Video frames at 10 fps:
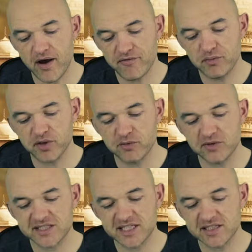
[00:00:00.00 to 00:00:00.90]
everybody,
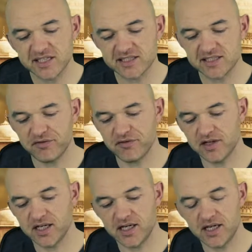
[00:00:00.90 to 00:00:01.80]
we see things differently.